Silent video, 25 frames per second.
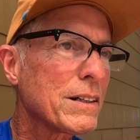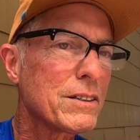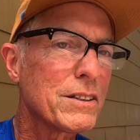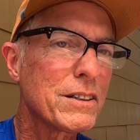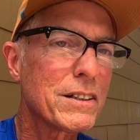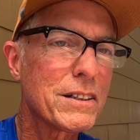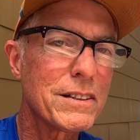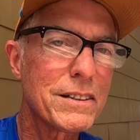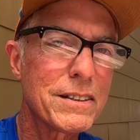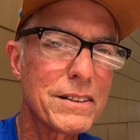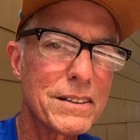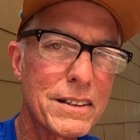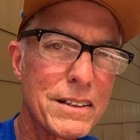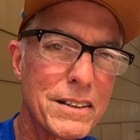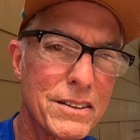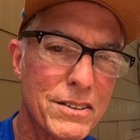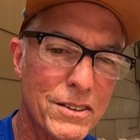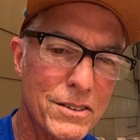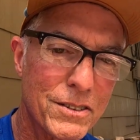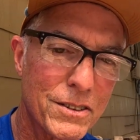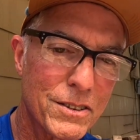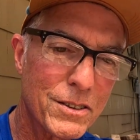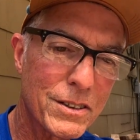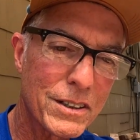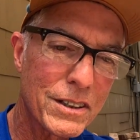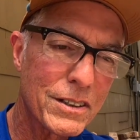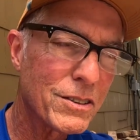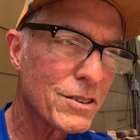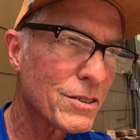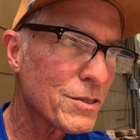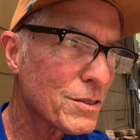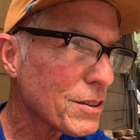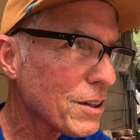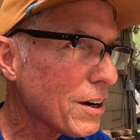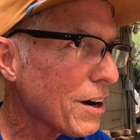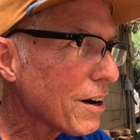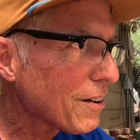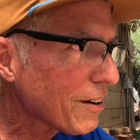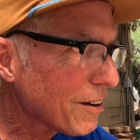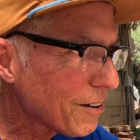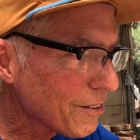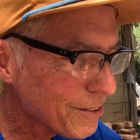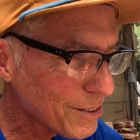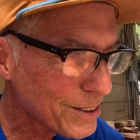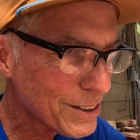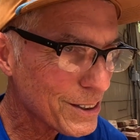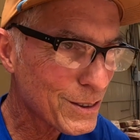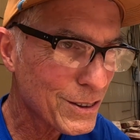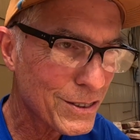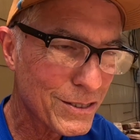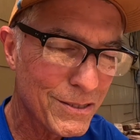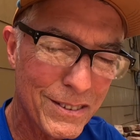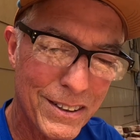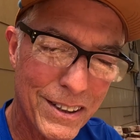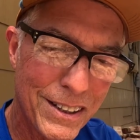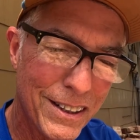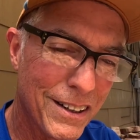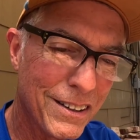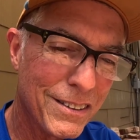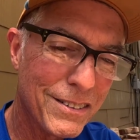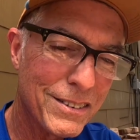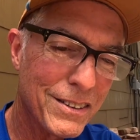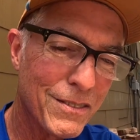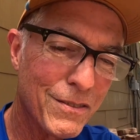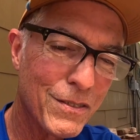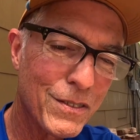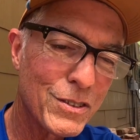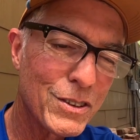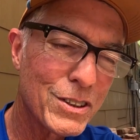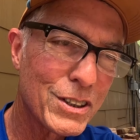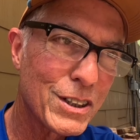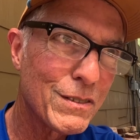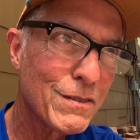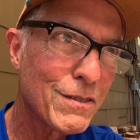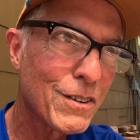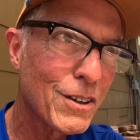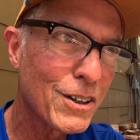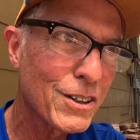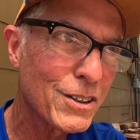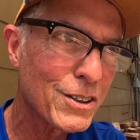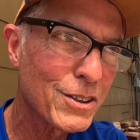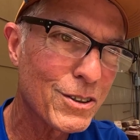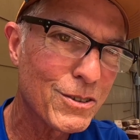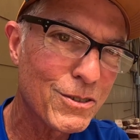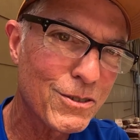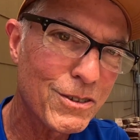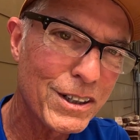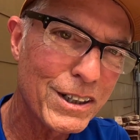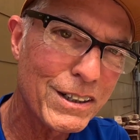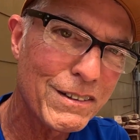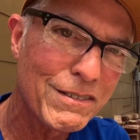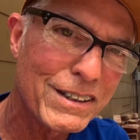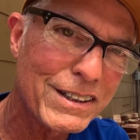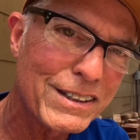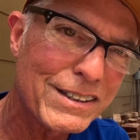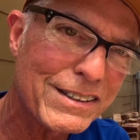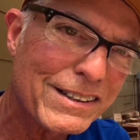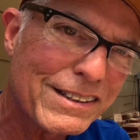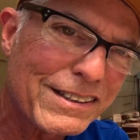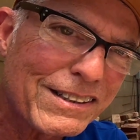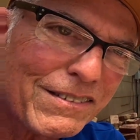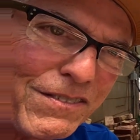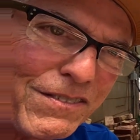You can see through I always, you know, if you see vertical rivets,